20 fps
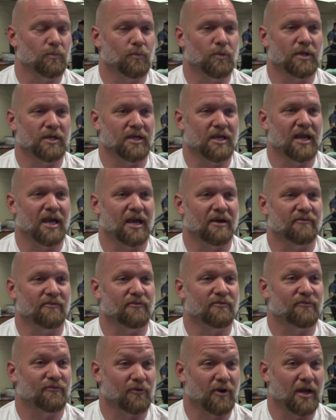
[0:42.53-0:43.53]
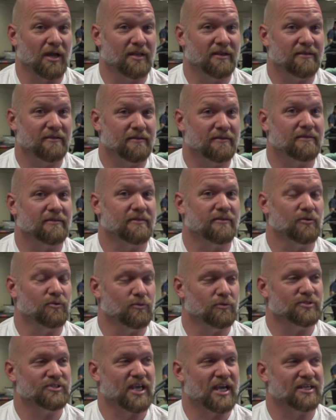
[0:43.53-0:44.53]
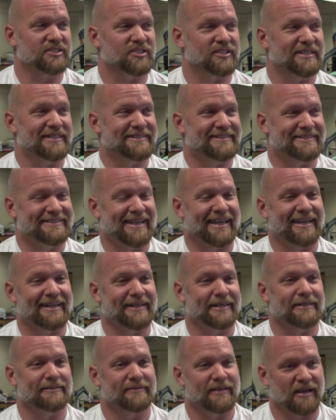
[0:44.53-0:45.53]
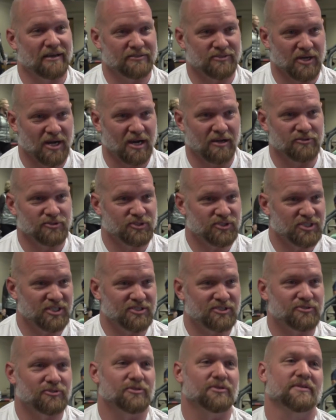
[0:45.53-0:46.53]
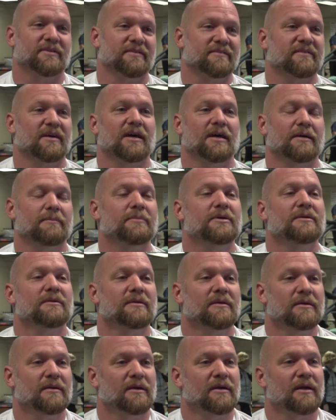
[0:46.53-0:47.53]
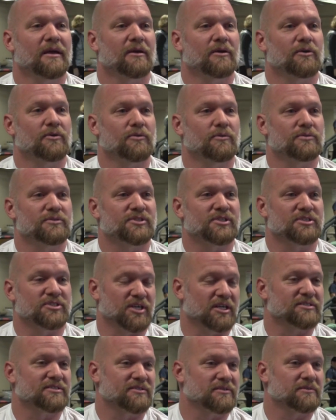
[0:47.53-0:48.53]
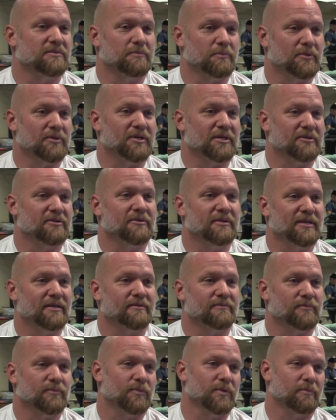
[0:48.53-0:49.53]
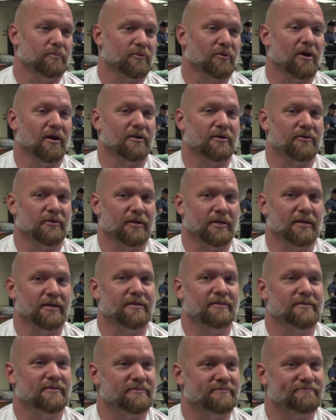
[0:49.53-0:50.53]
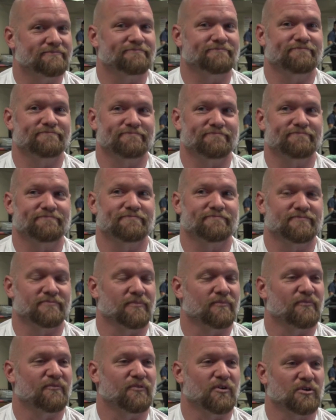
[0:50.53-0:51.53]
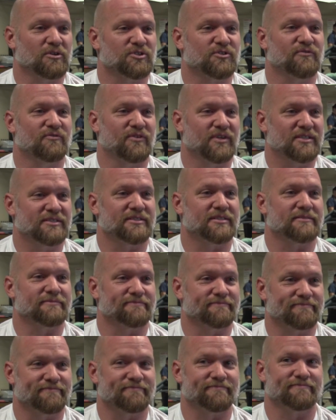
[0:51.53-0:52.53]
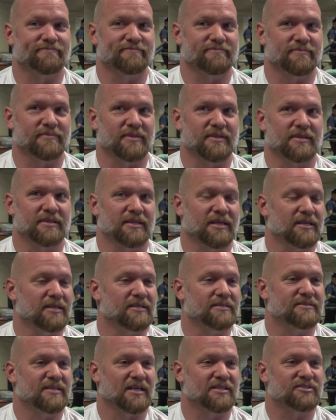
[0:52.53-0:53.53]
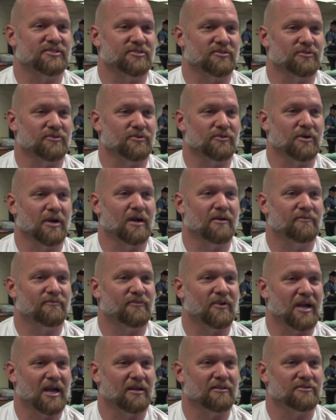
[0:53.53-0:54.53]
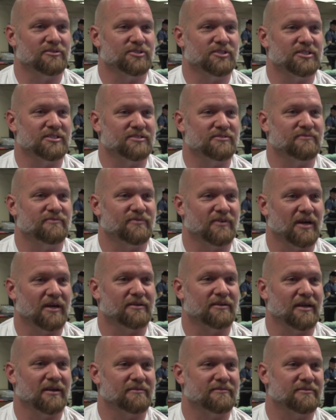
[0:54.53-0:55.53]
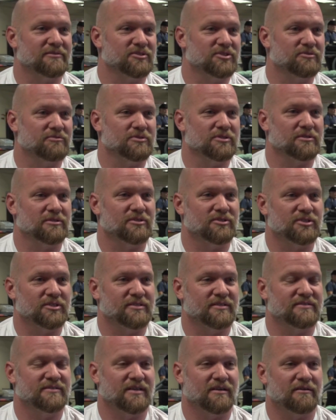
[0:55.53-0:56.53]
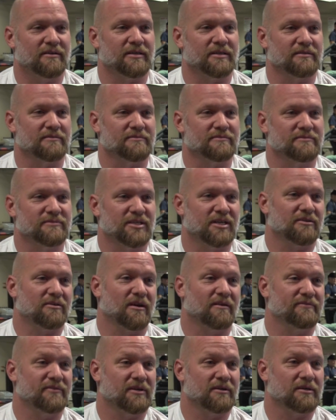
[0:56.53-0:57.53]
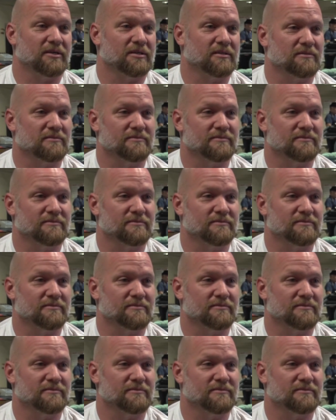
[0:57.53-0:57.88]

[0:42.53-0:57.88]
We have a friend who was actually dating Dr. Howe's sister at the time who suggested to bring her in. We brought her in, and first visit, they tested her out for allergies and found out that she was allergic to dairy. Take her off dairy.